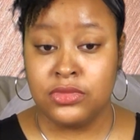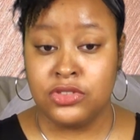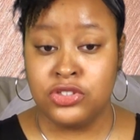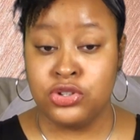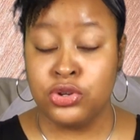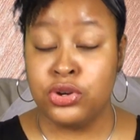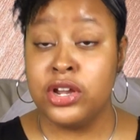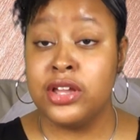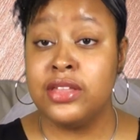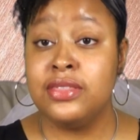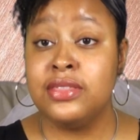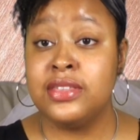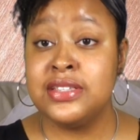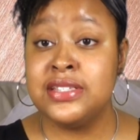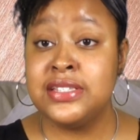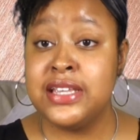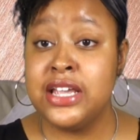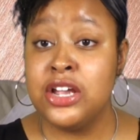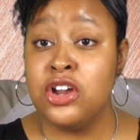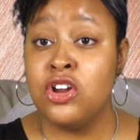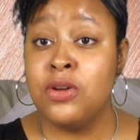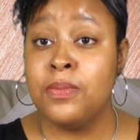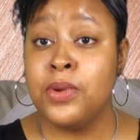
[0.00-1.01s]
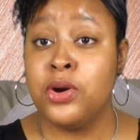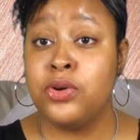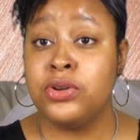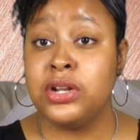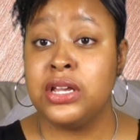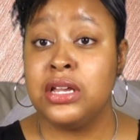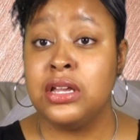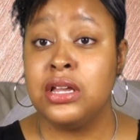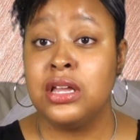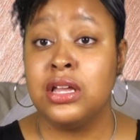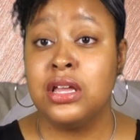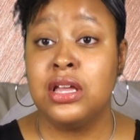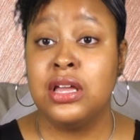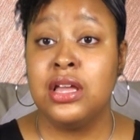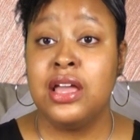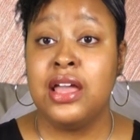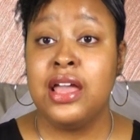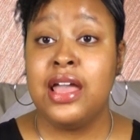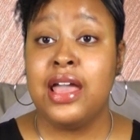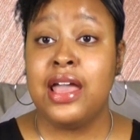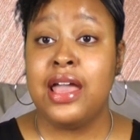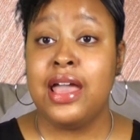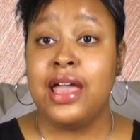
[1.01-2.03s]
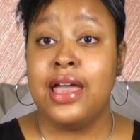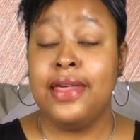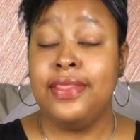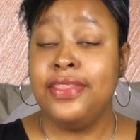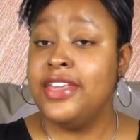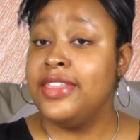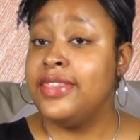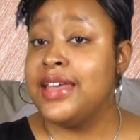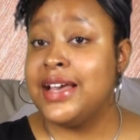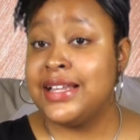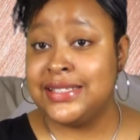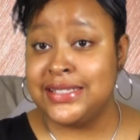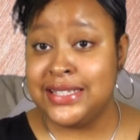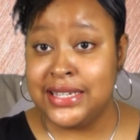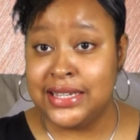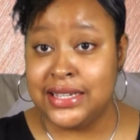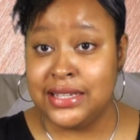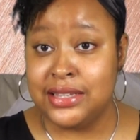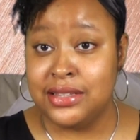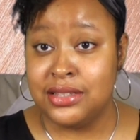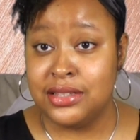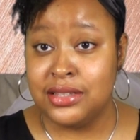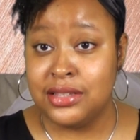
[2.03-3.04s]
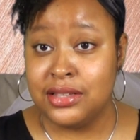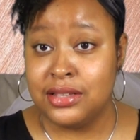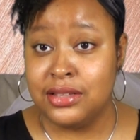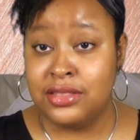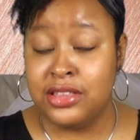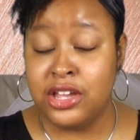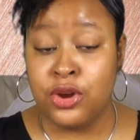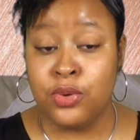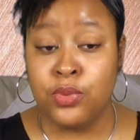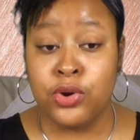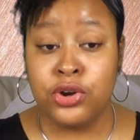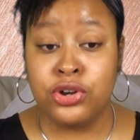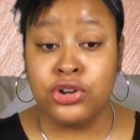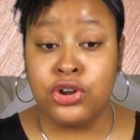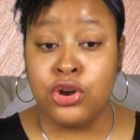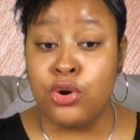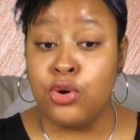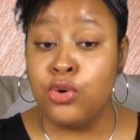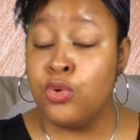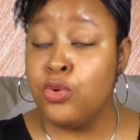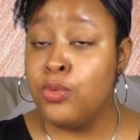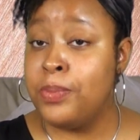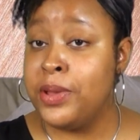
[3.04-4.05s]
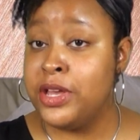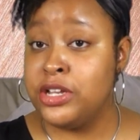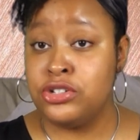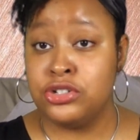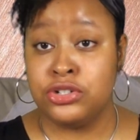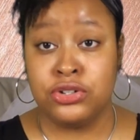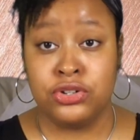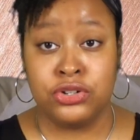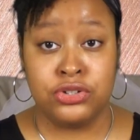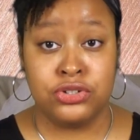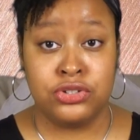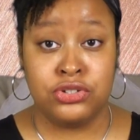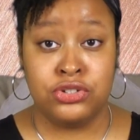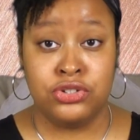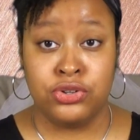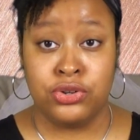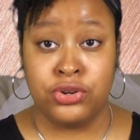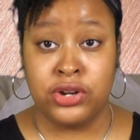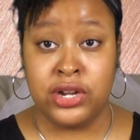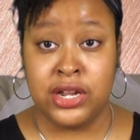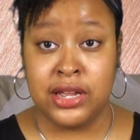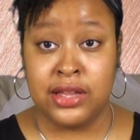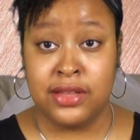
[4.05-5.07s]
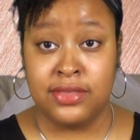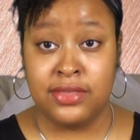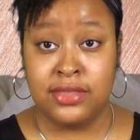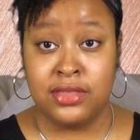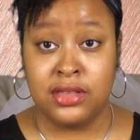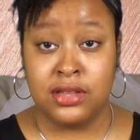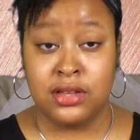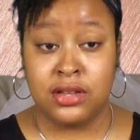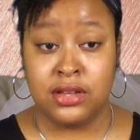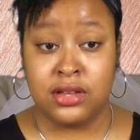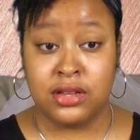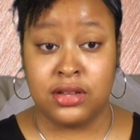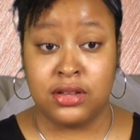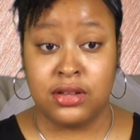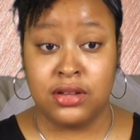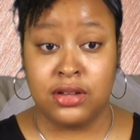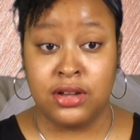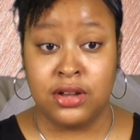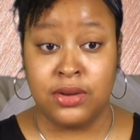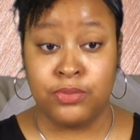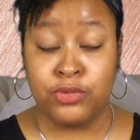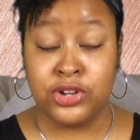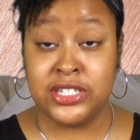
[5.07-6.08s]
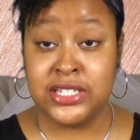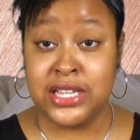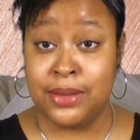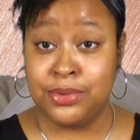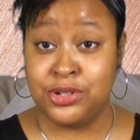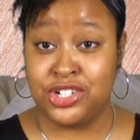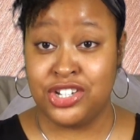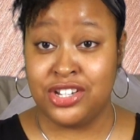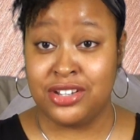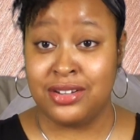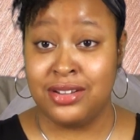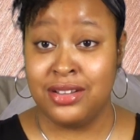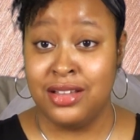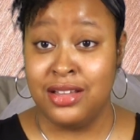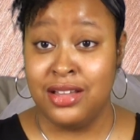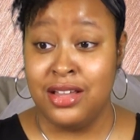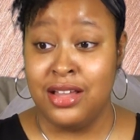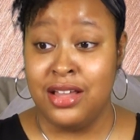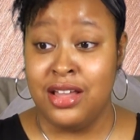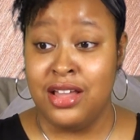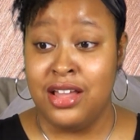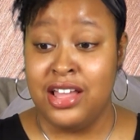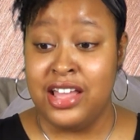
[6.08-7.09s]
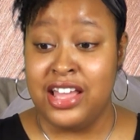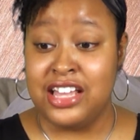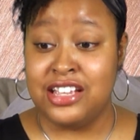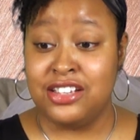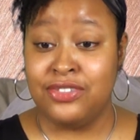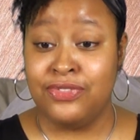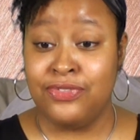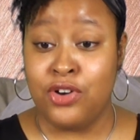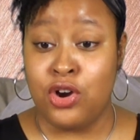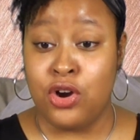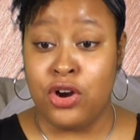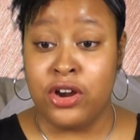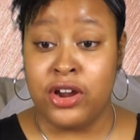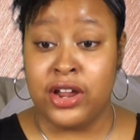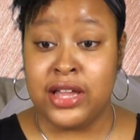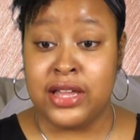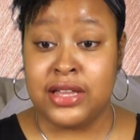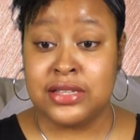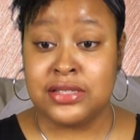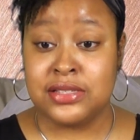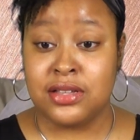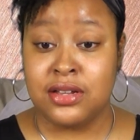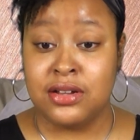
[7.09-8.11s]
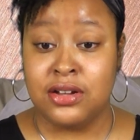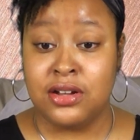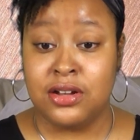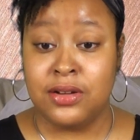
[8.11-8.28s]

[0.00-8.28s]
during the ceremony, and then that's it. There were no pictures during the reception. As far as